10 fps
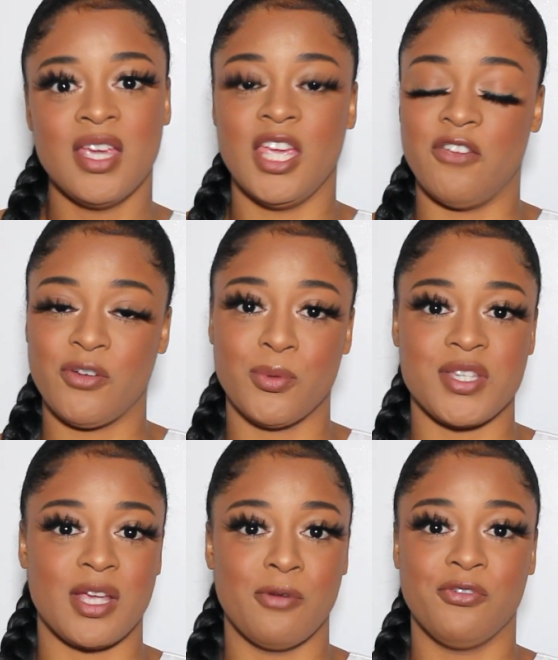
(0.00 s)
If it was
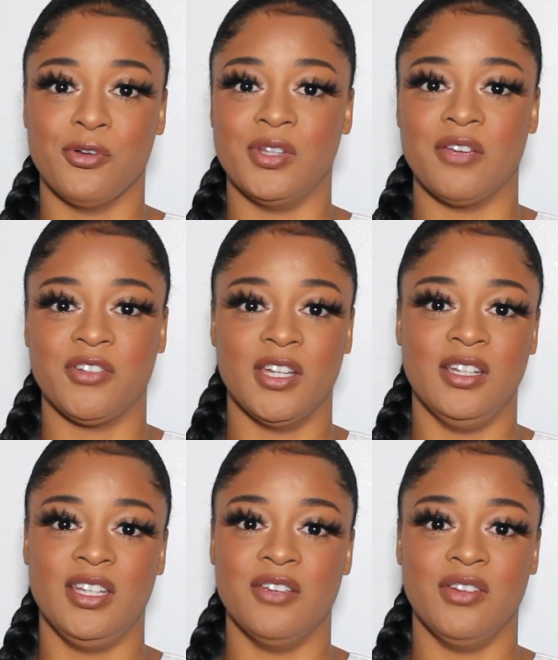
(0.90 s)
helpful,
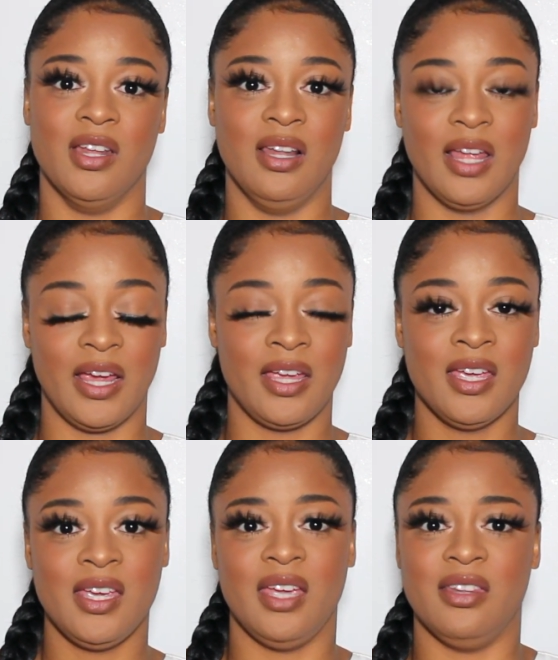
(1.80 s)
definitely give it a like,
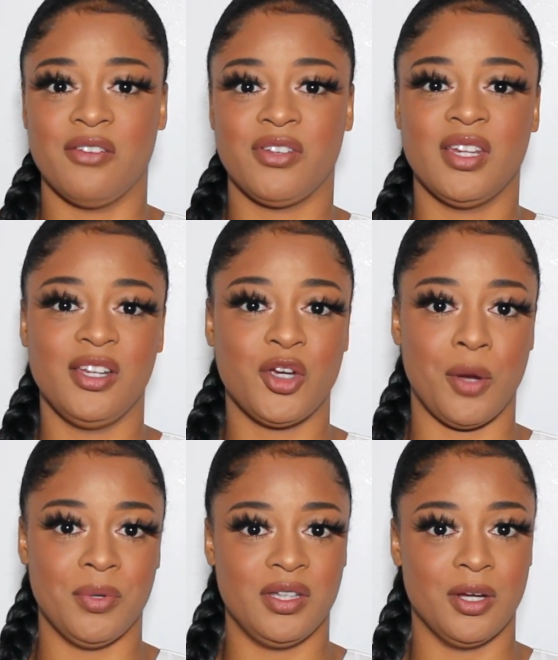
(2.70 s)
and definitely
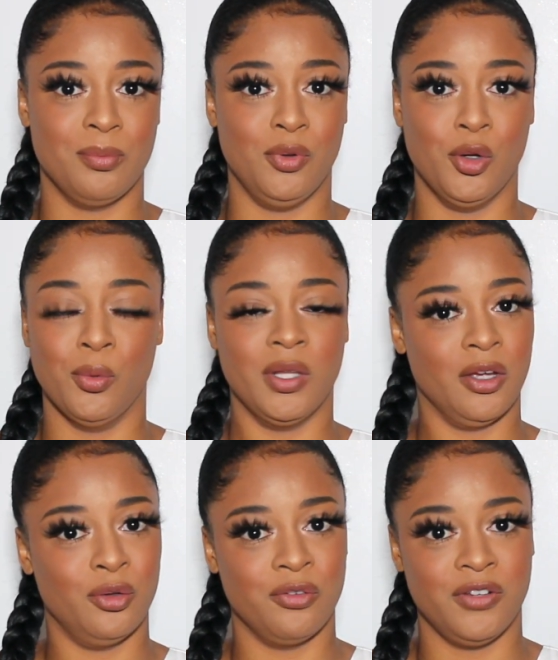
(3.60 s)
comment down below what
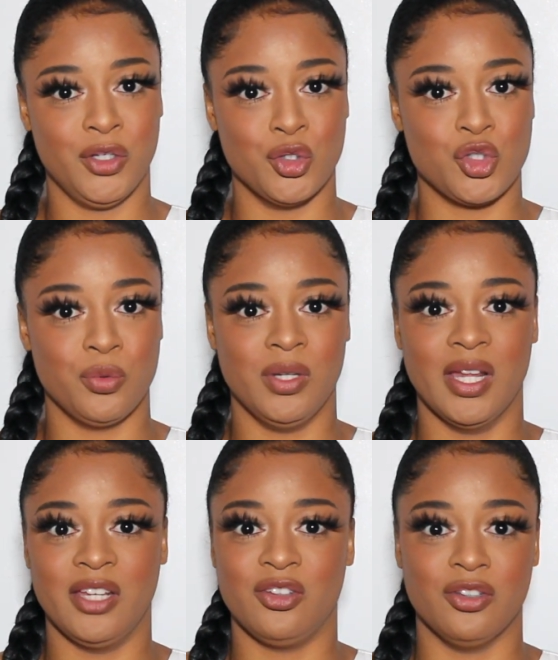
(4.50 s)
other videos you would
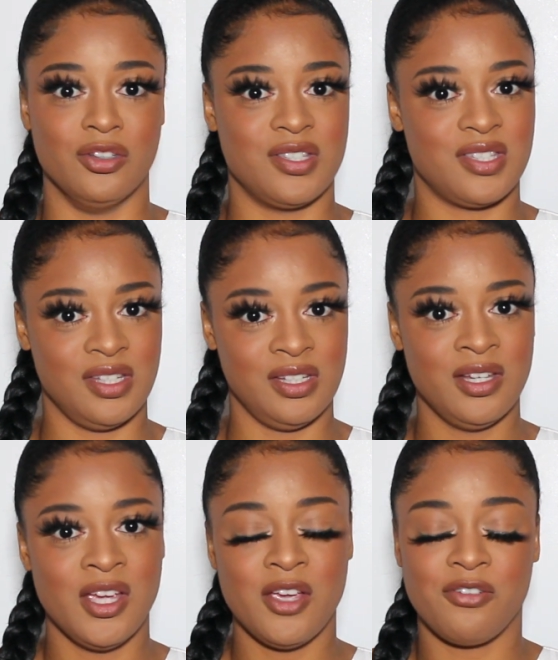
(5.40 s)
like to
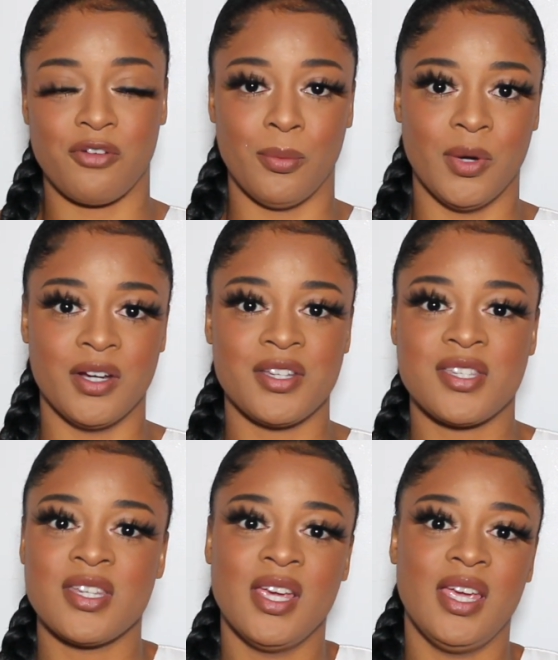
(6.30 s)
see from us.